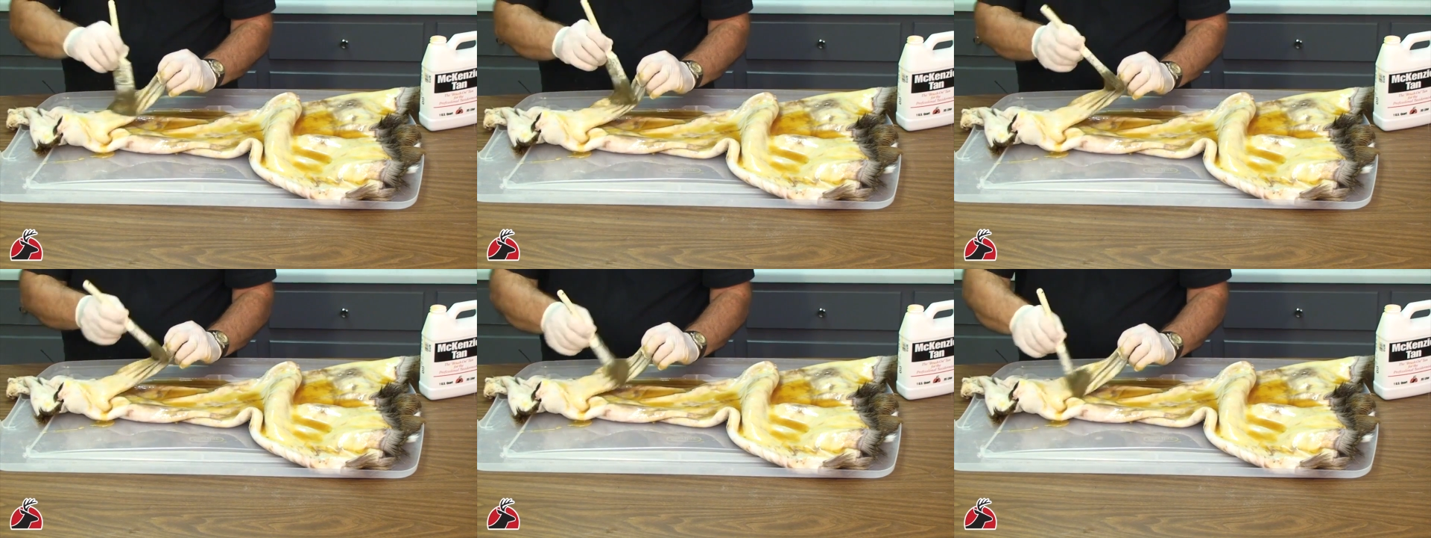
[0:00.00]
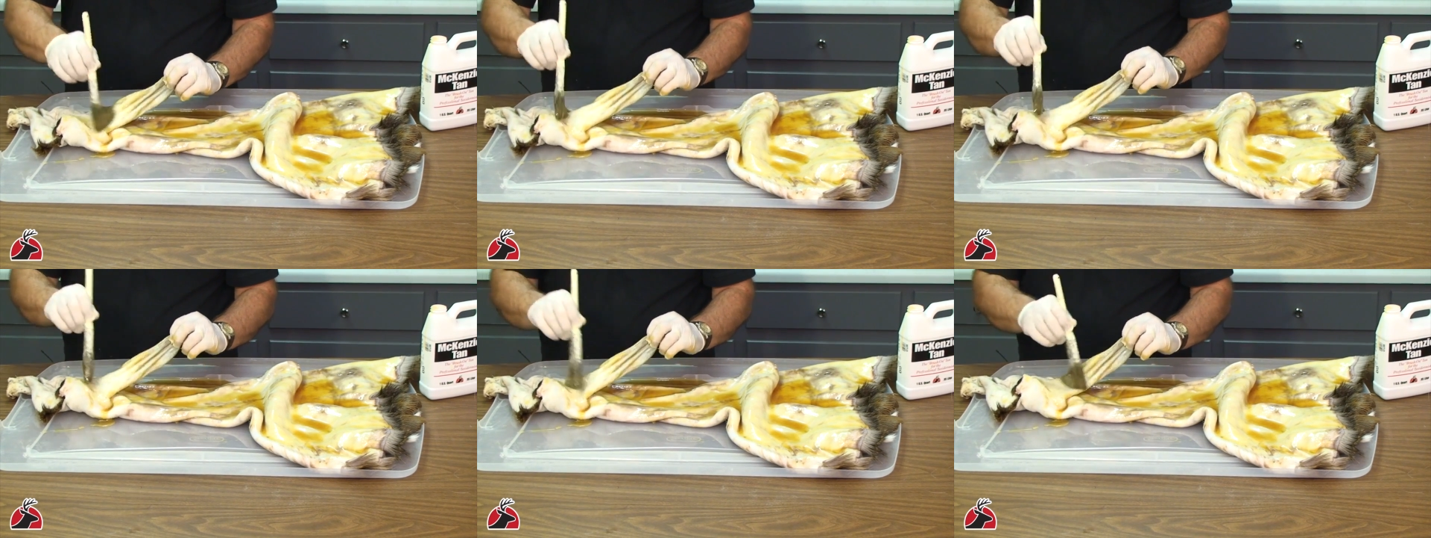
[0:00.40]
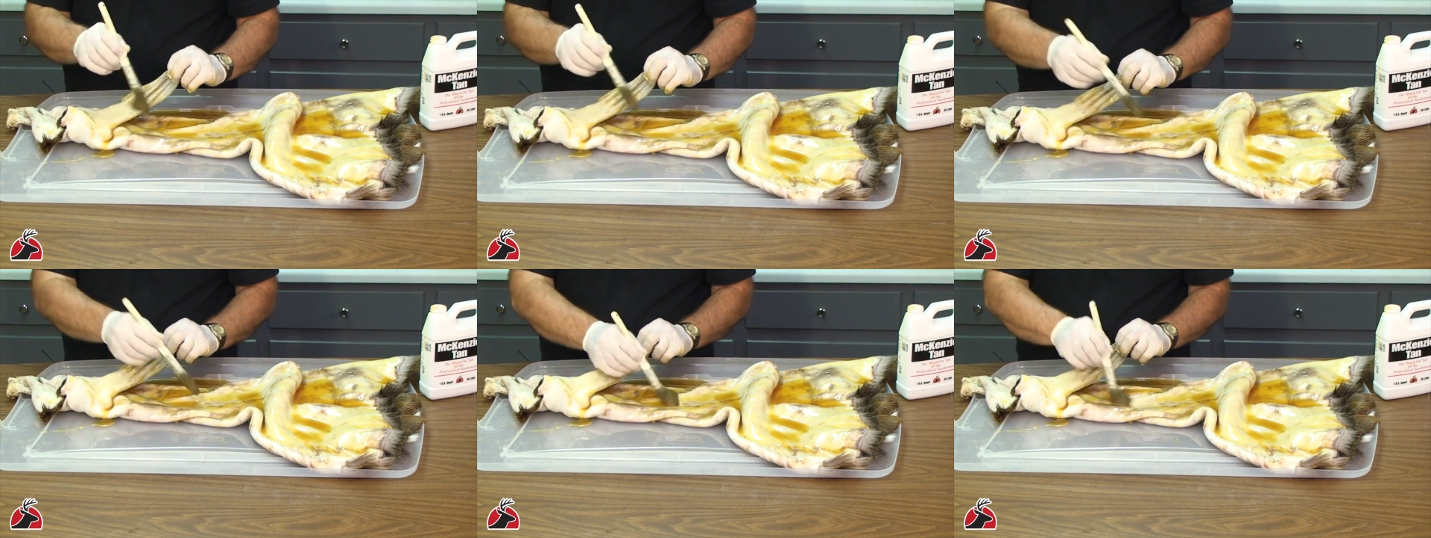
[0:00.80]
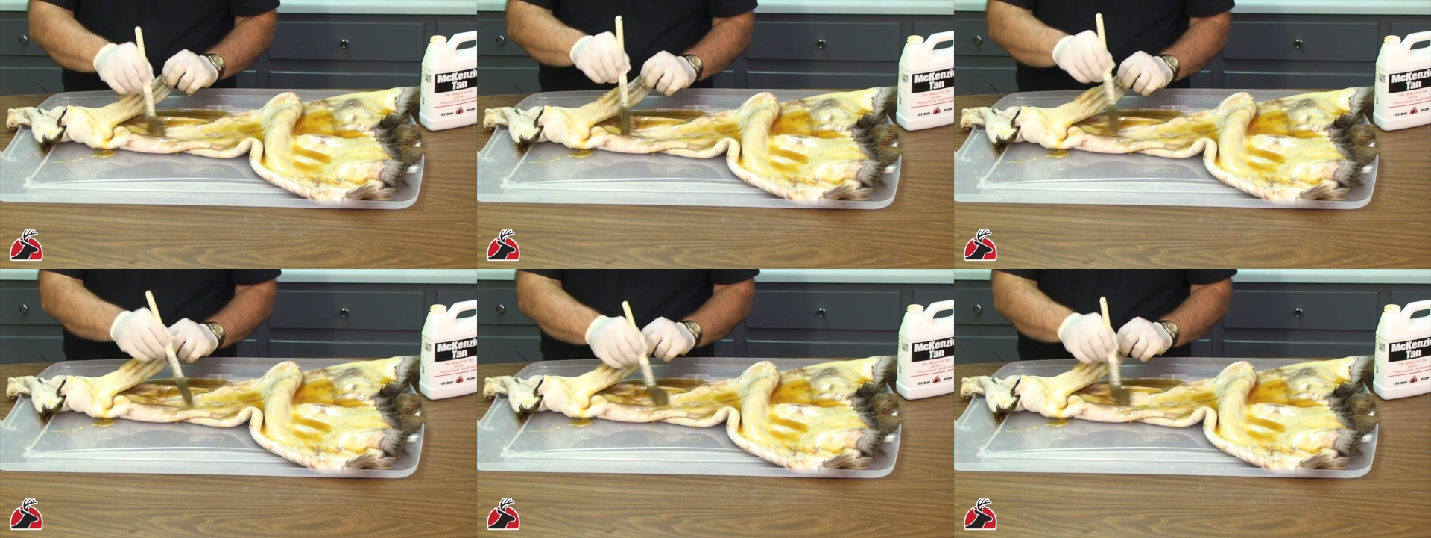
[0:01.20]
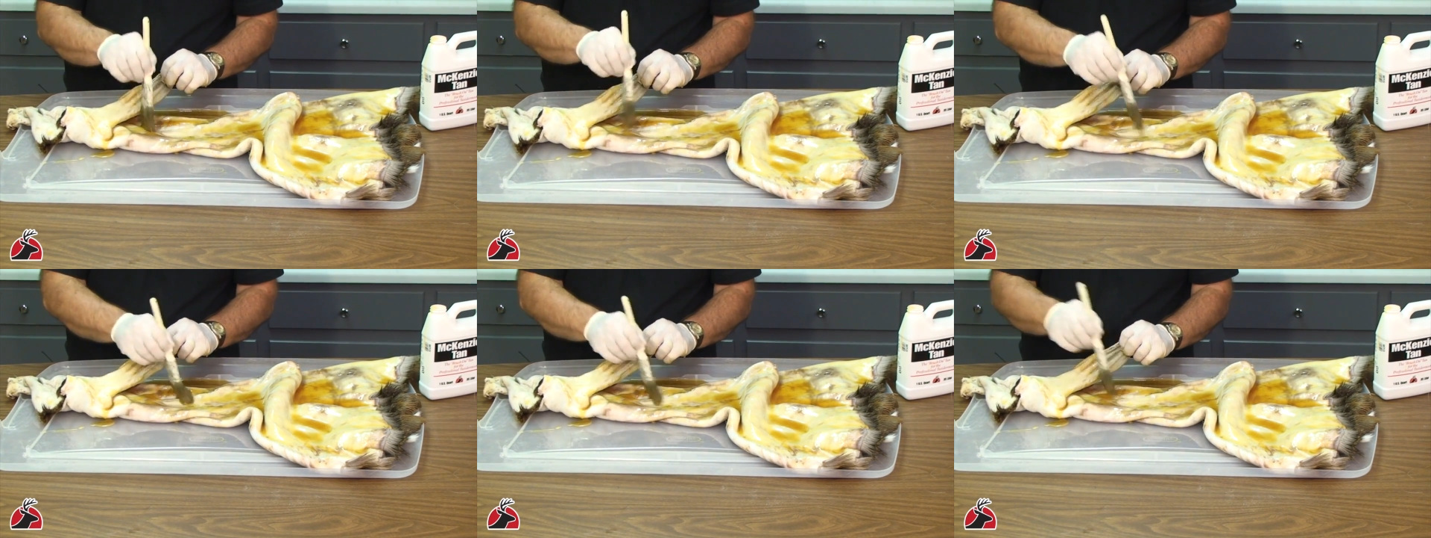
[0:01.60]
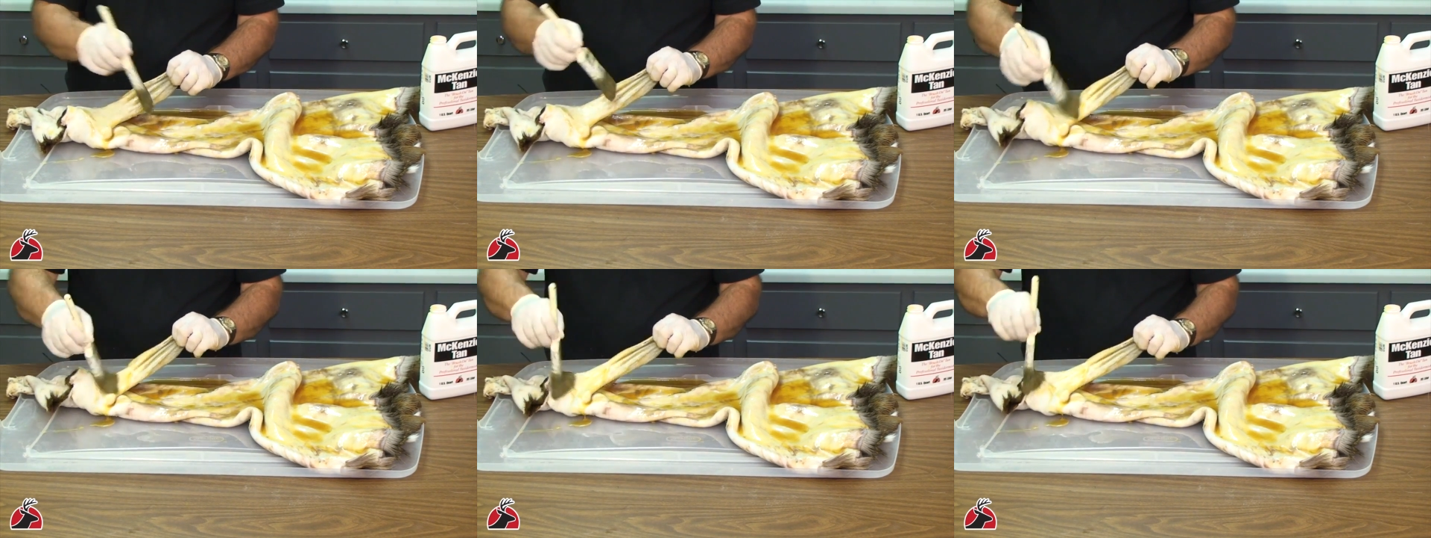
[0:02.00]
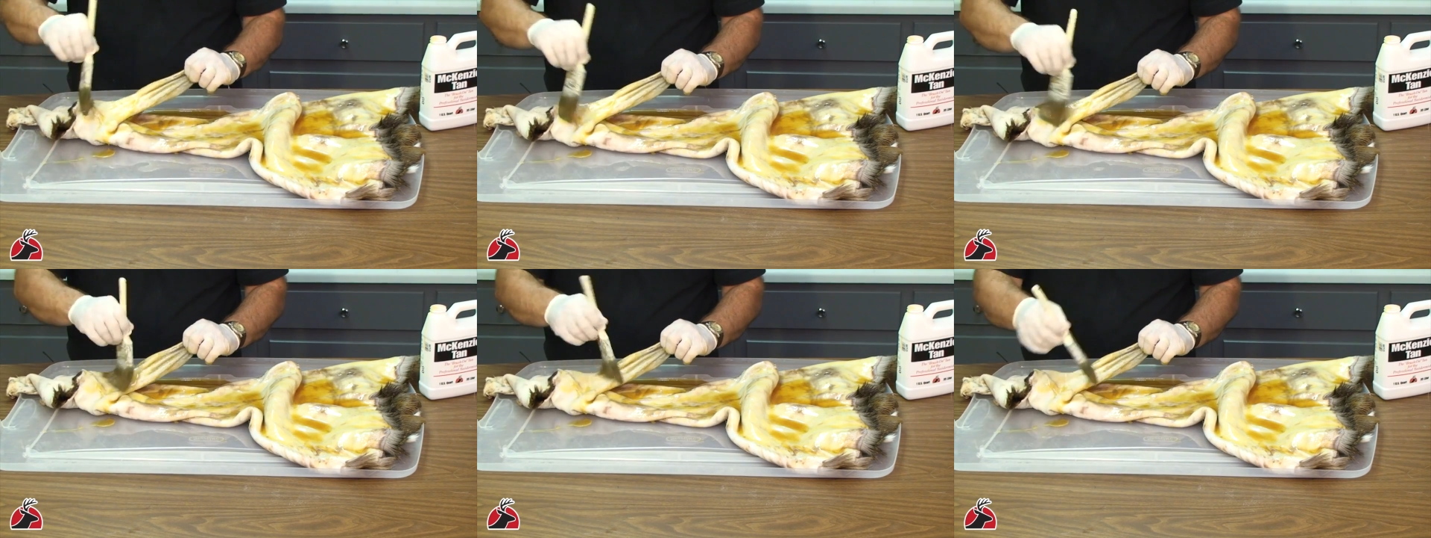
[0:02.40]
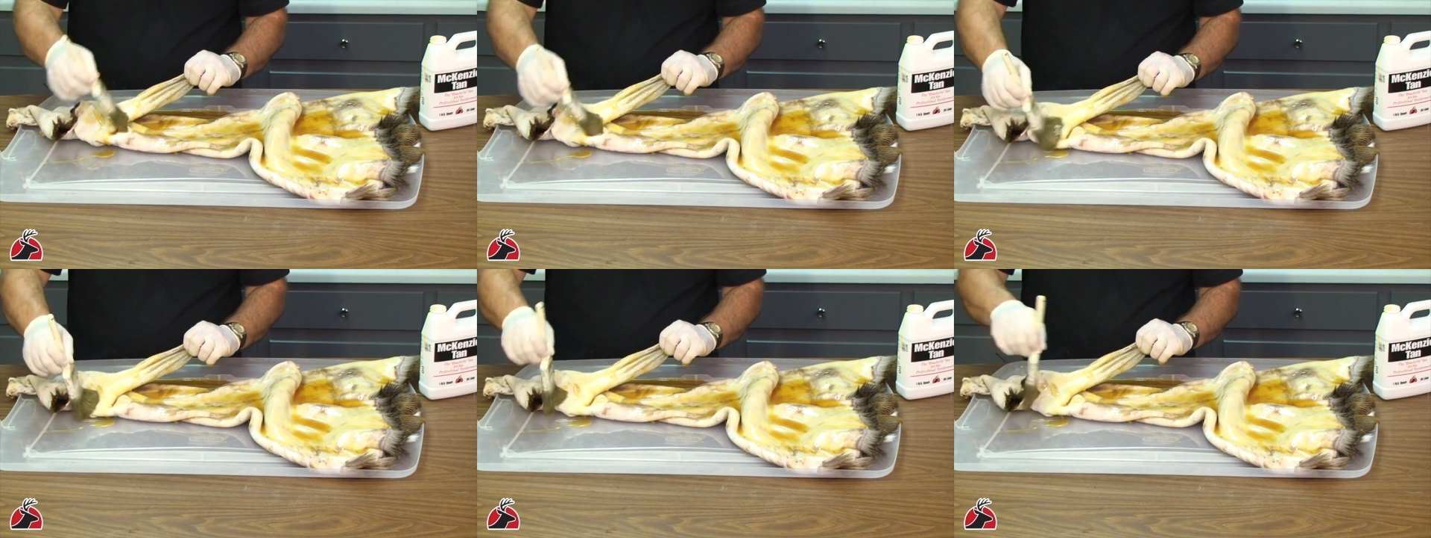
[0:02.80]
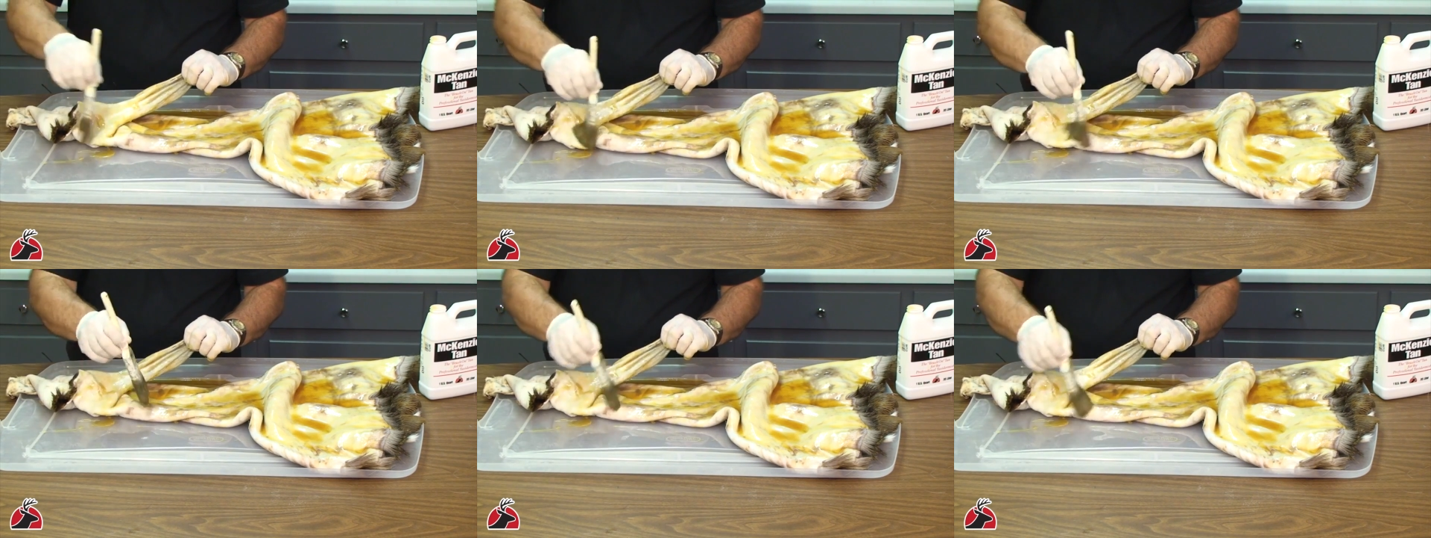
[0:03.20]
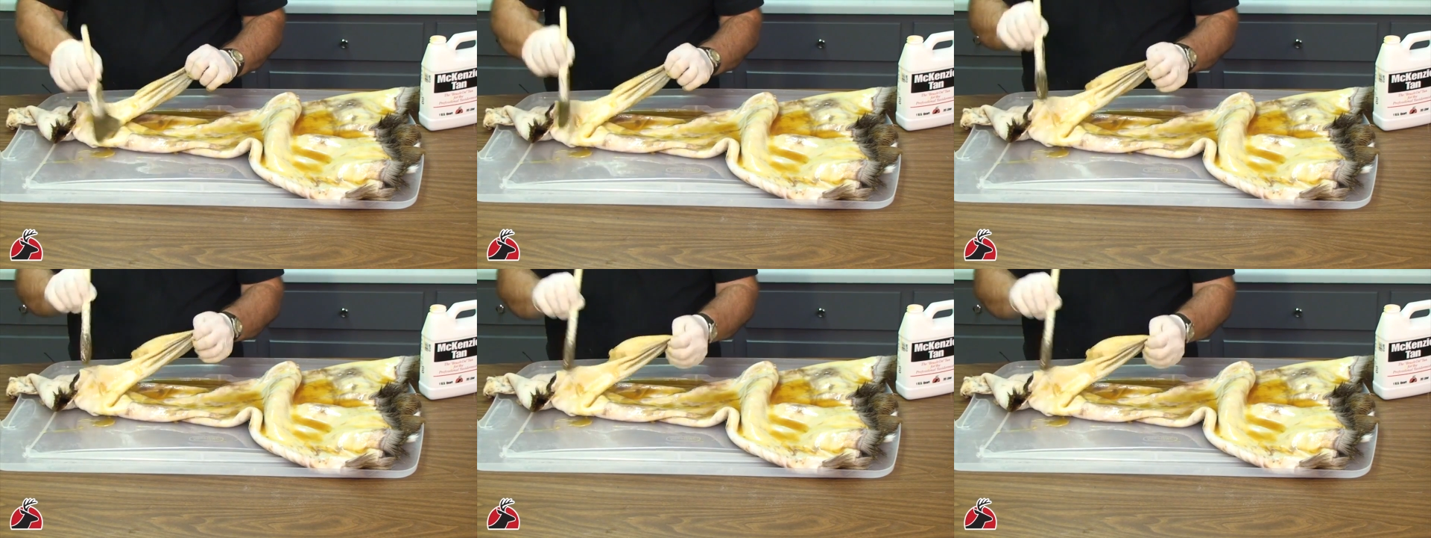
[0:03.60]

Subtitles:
(no speaker visible)